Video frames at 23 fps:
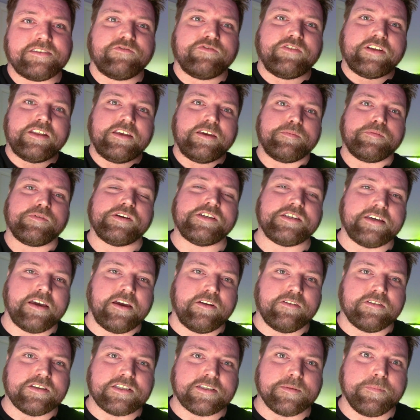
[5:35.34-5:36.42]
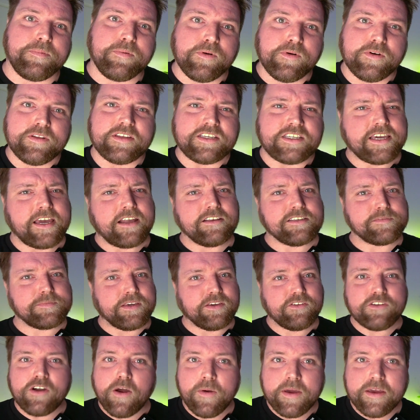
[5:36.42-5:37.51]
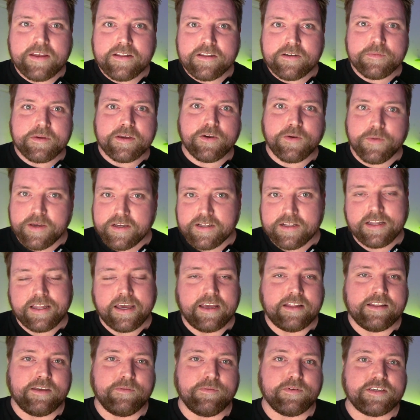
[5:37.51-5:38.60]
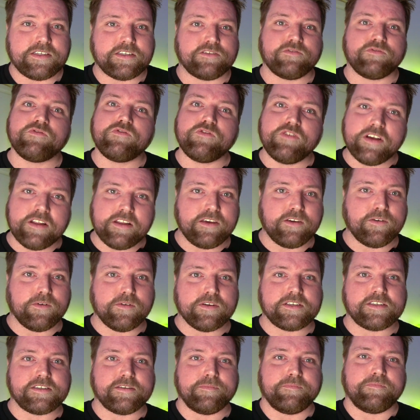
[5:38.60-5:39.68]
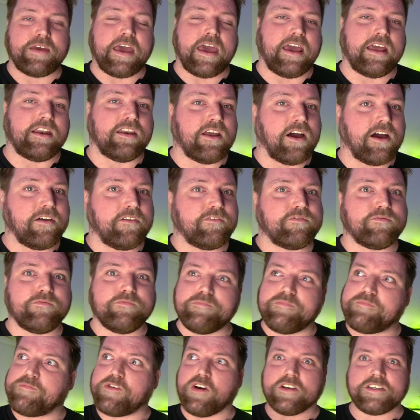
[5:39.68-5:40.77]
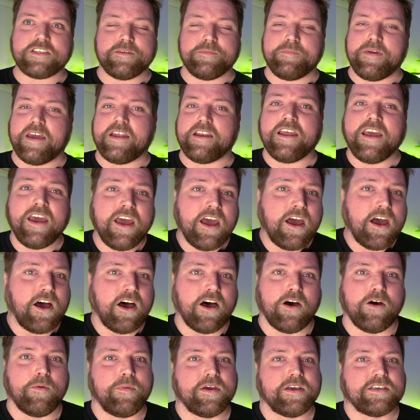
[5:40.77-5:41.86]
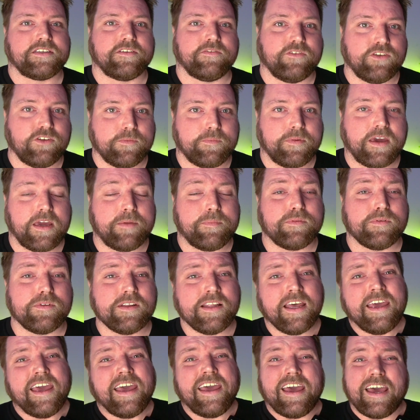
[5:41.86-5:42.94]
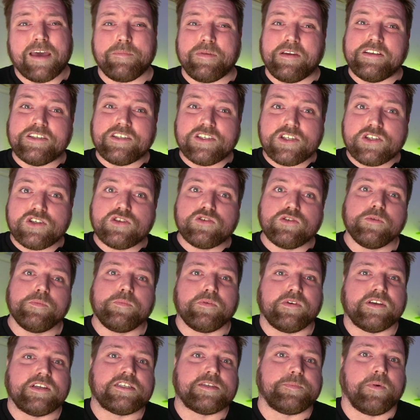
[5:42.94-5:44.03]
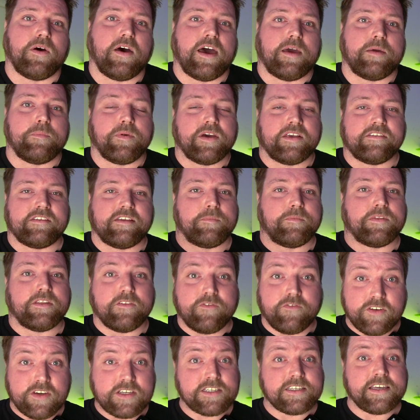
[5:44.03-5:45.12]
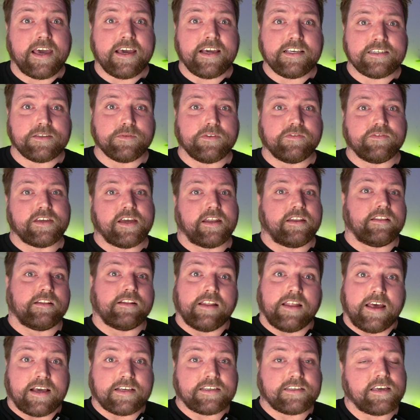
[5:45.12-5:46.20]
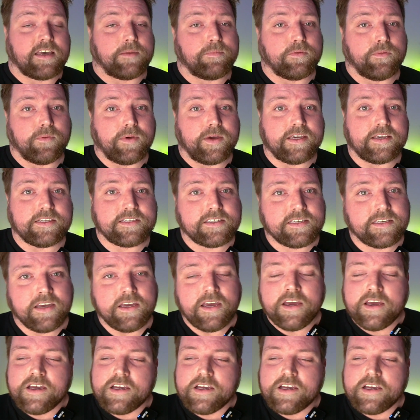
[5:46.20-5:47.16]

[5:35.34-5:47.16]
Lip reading: I really appreciate all the support. The channel's been growing a little bit quicker lately, which is really awesome, and I've got to meet a whole bunch of new people and been super inspired by some of the fish tanks that we've done in the last couple of weeks.